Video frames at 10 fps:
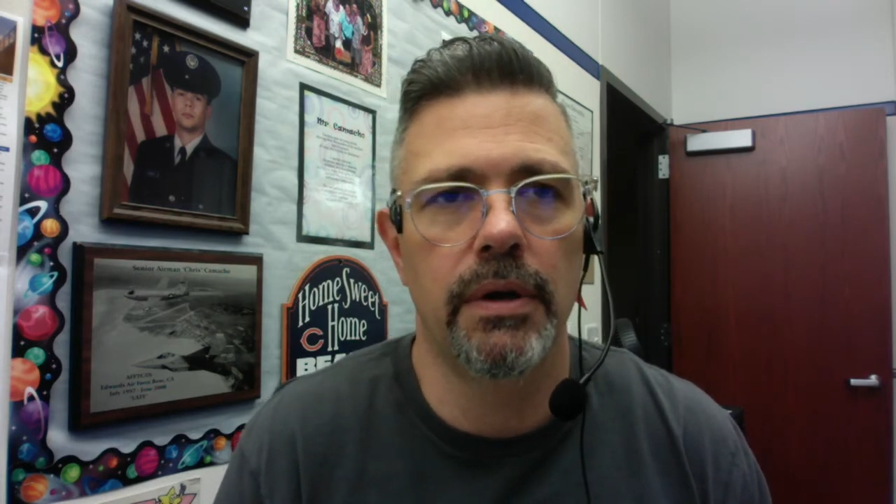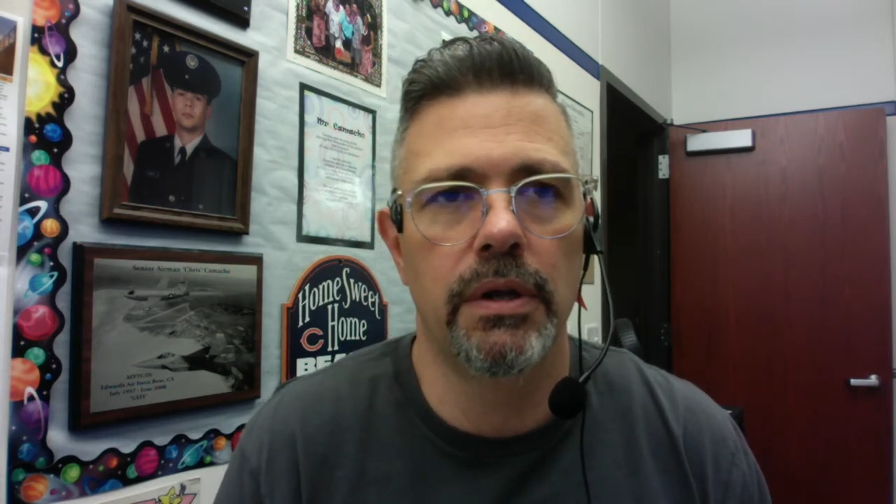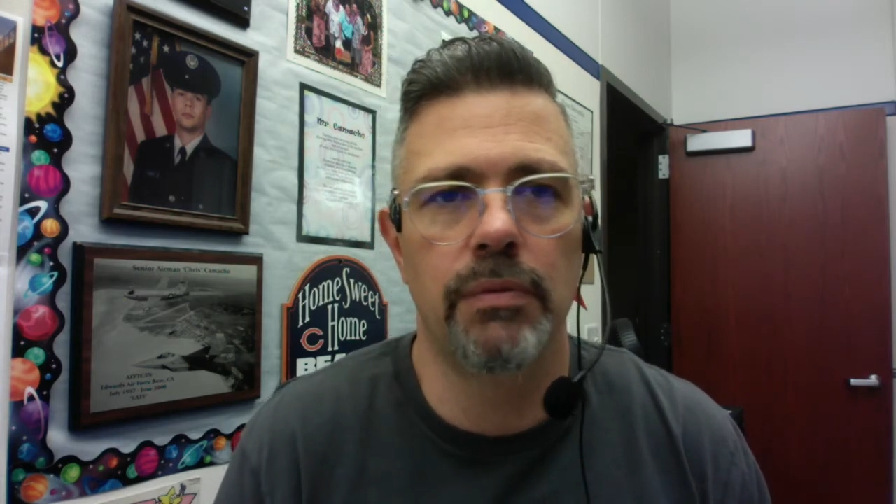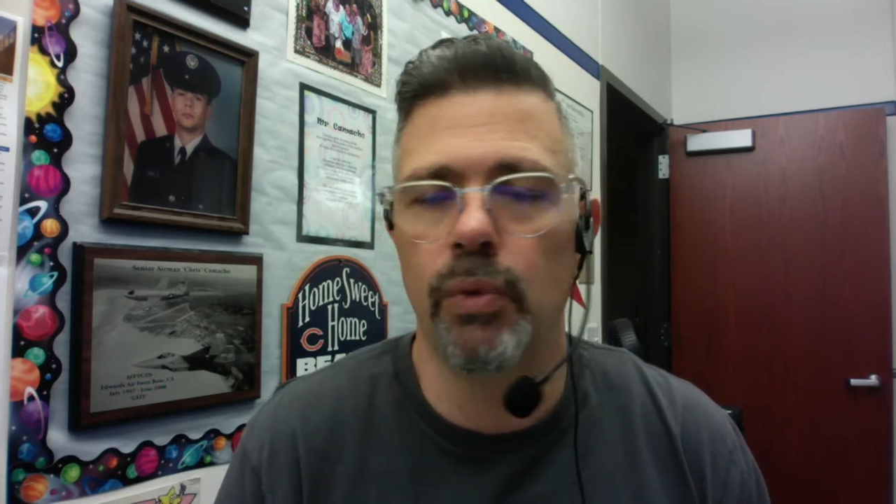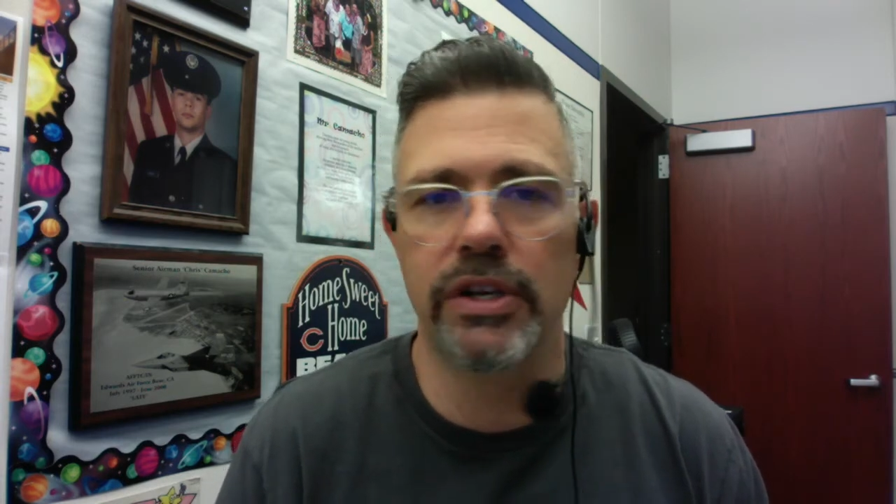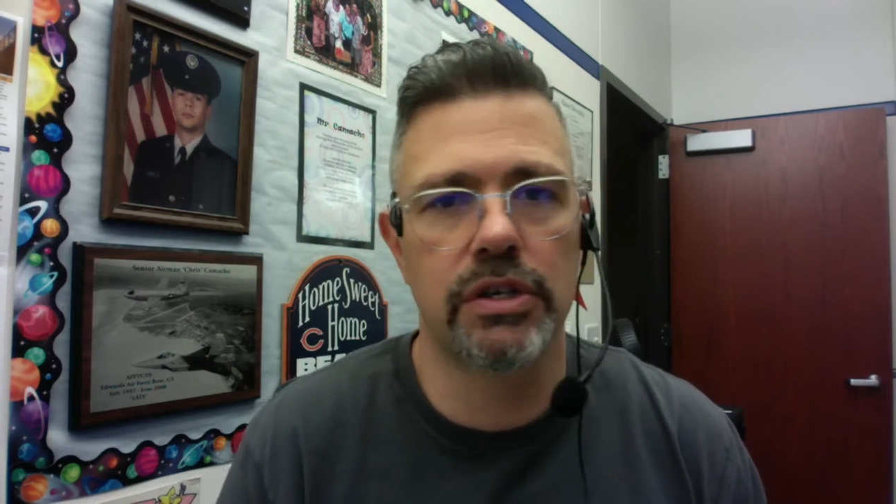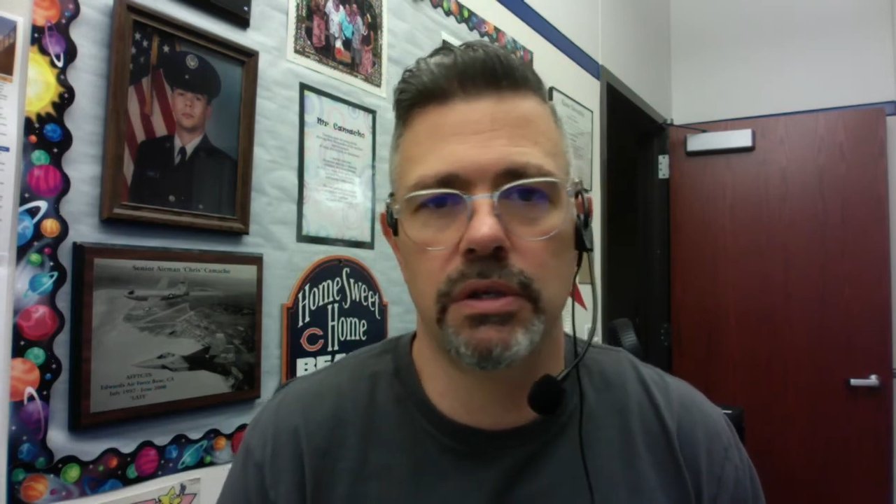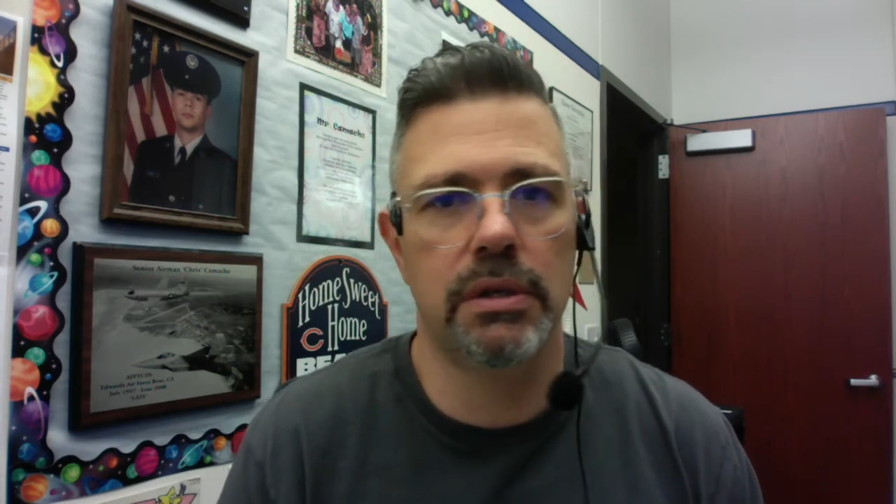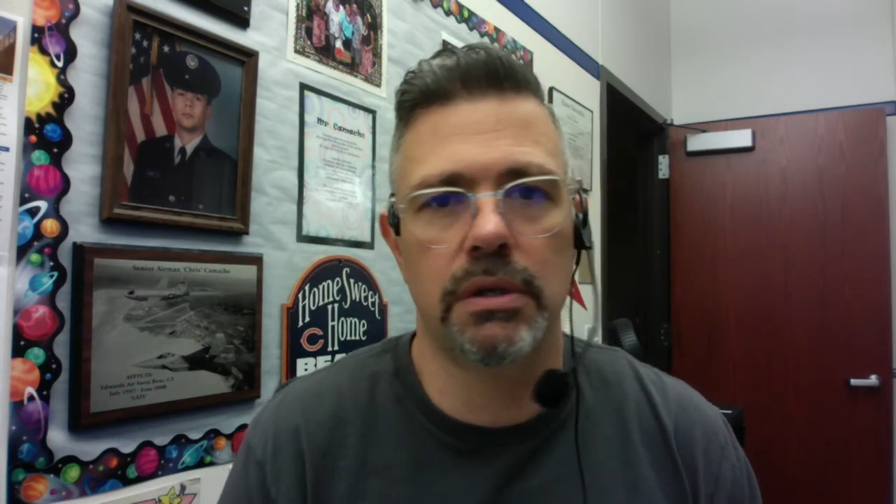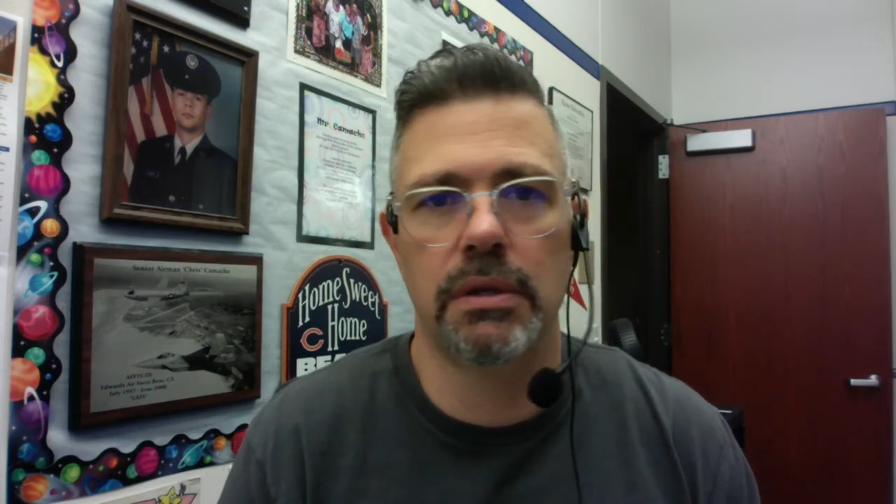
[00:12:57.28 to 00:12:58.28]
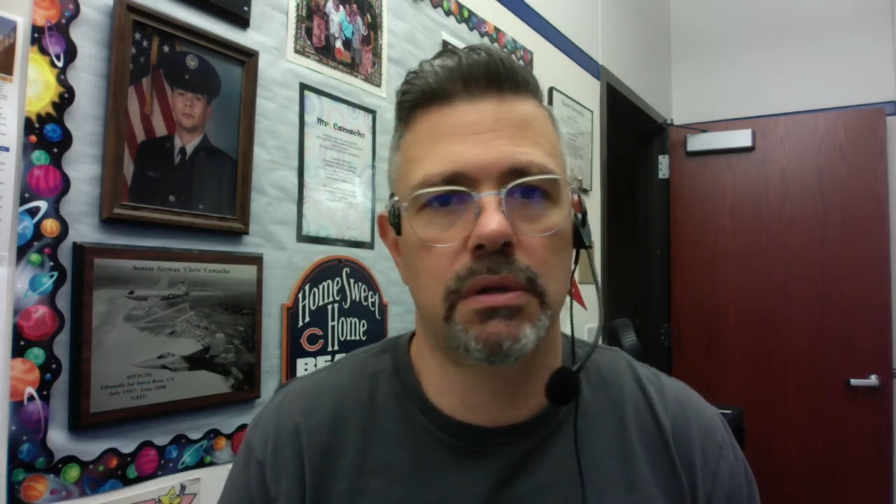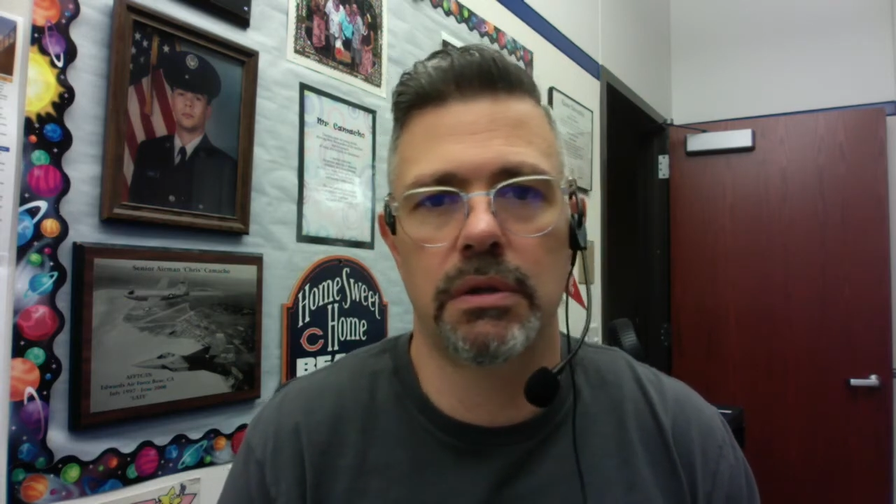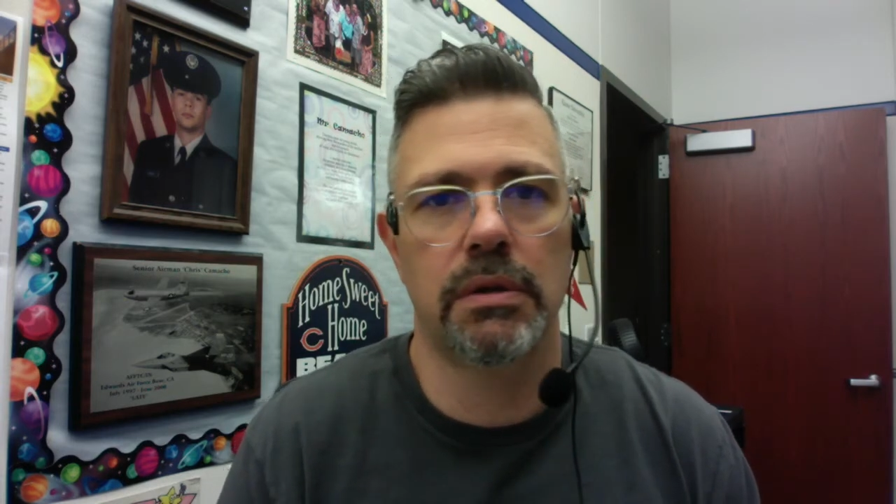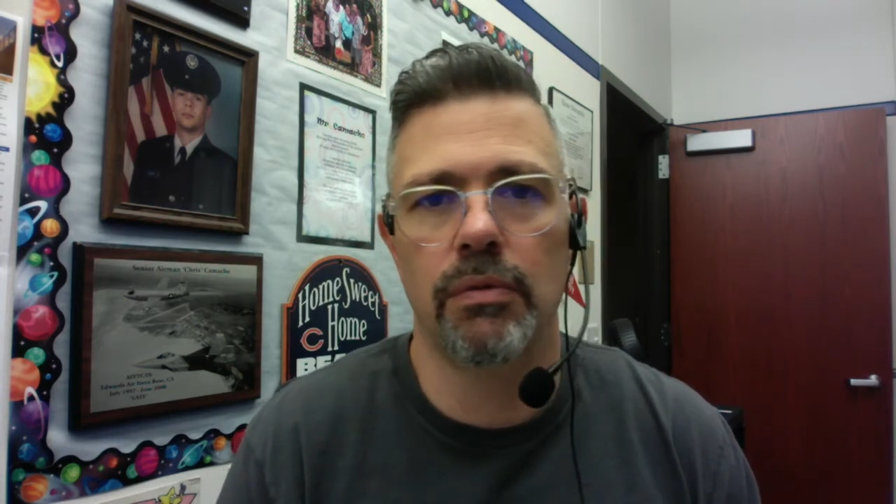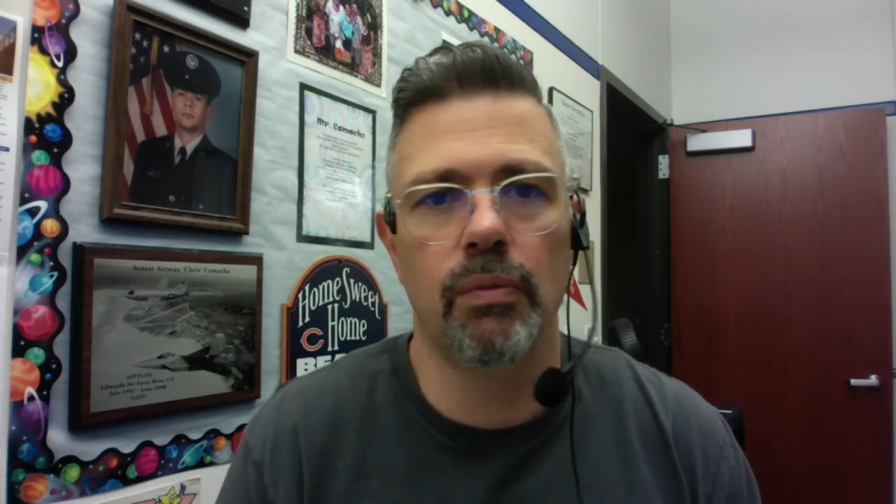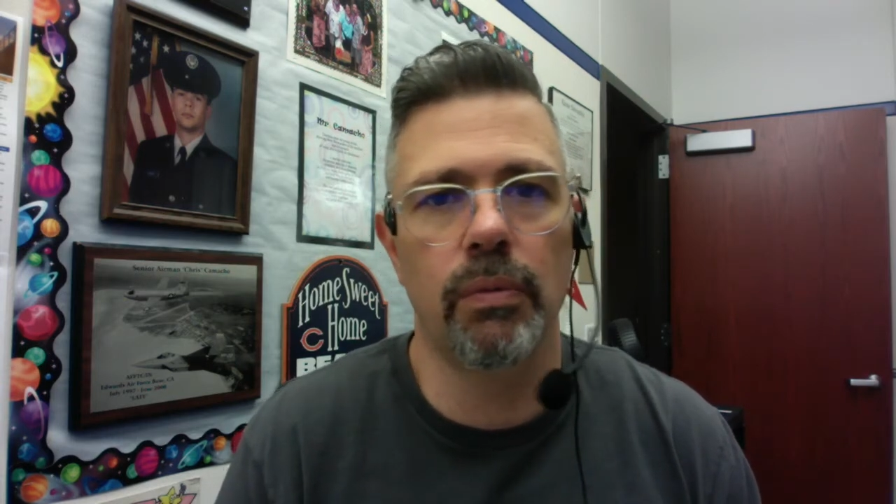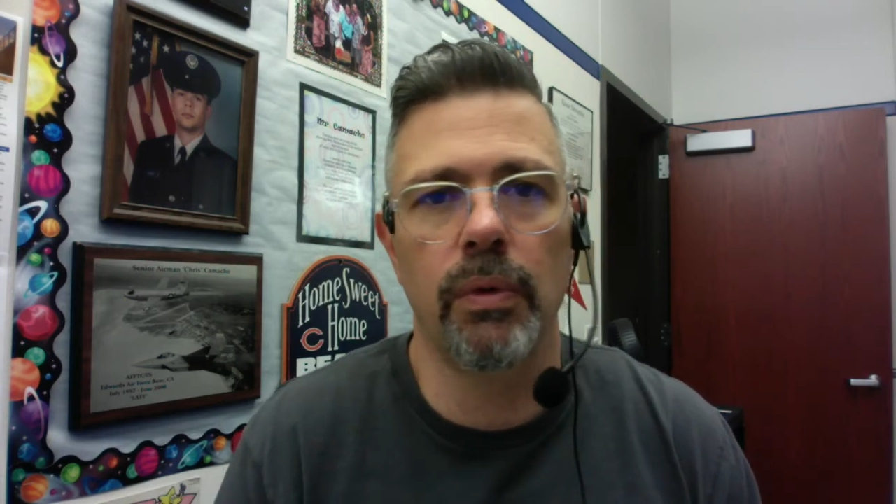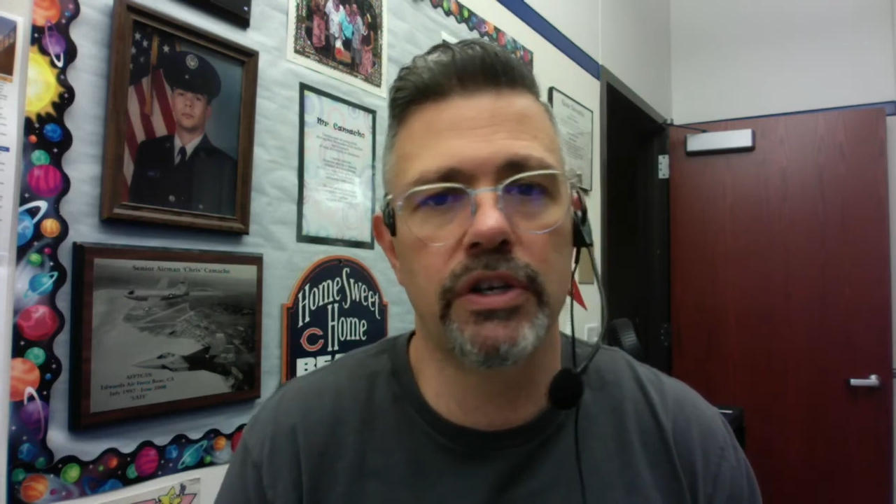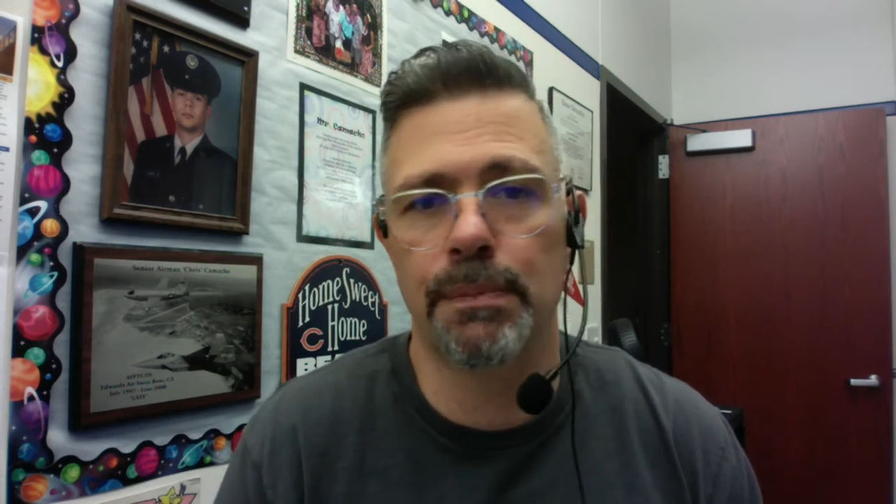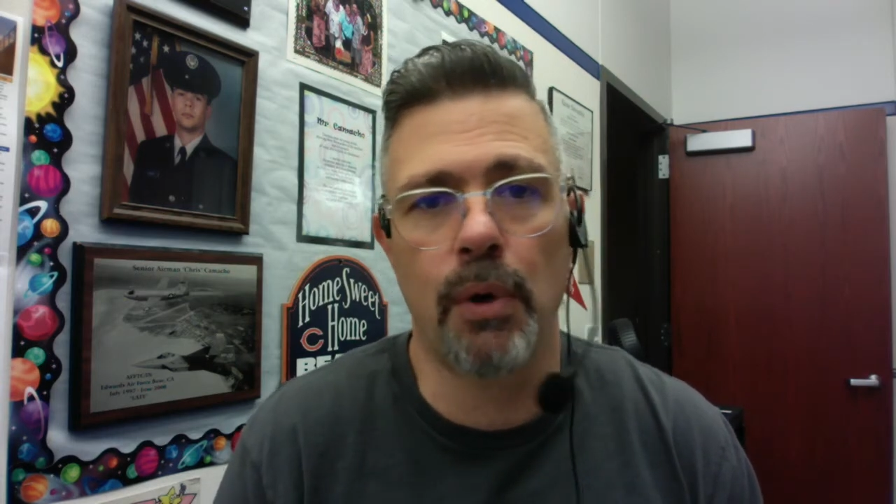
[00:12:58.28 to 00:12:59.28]
which
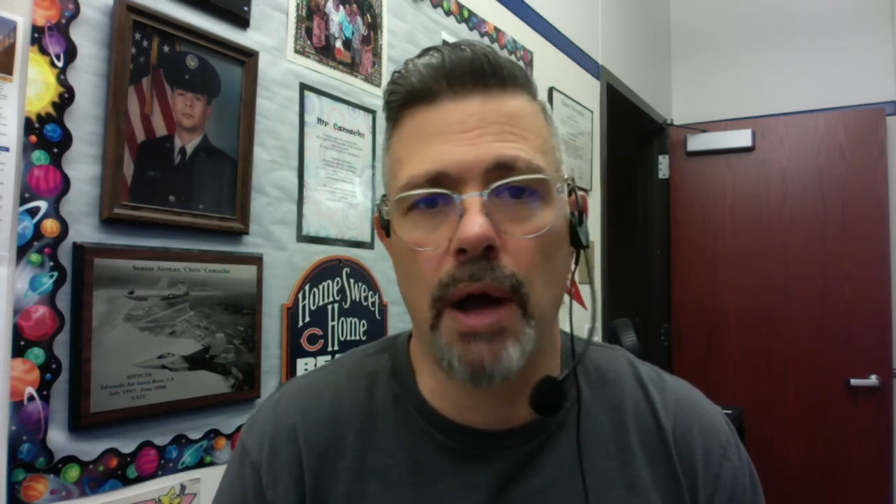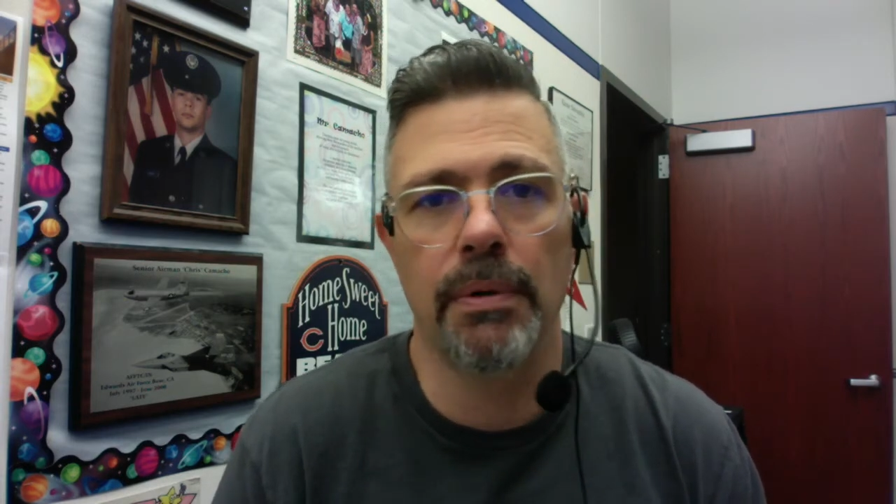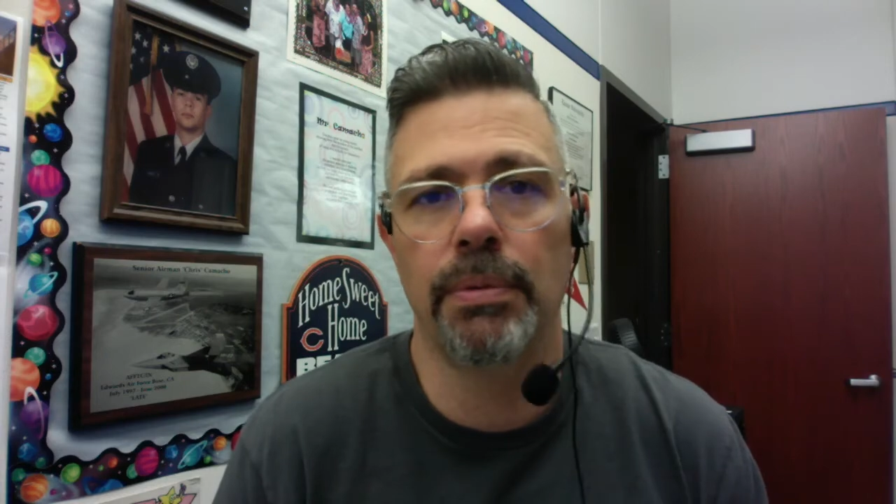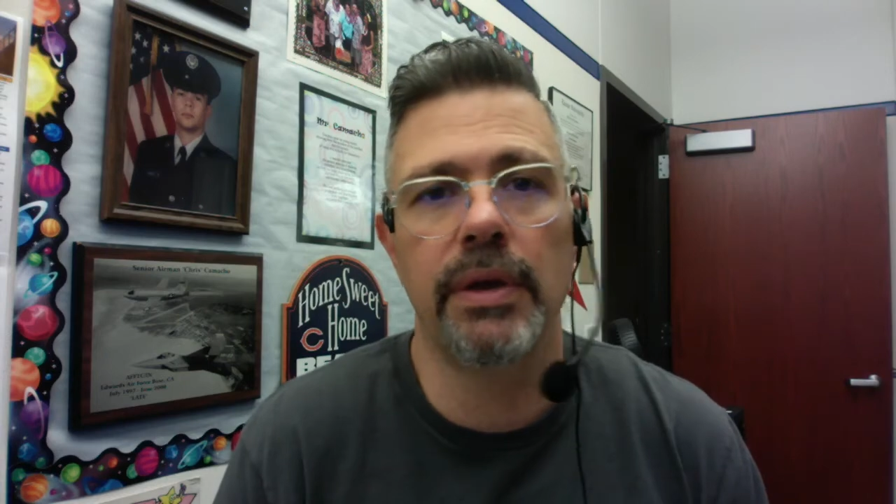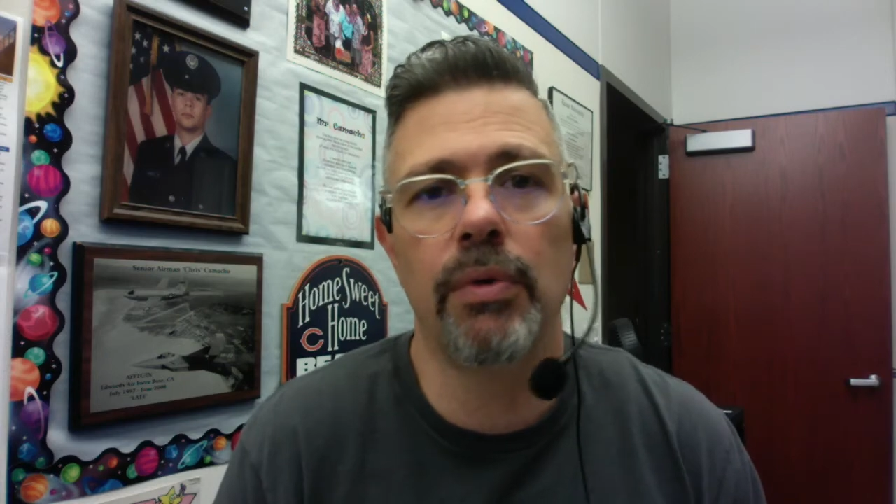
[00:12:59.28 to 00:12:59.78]
which probably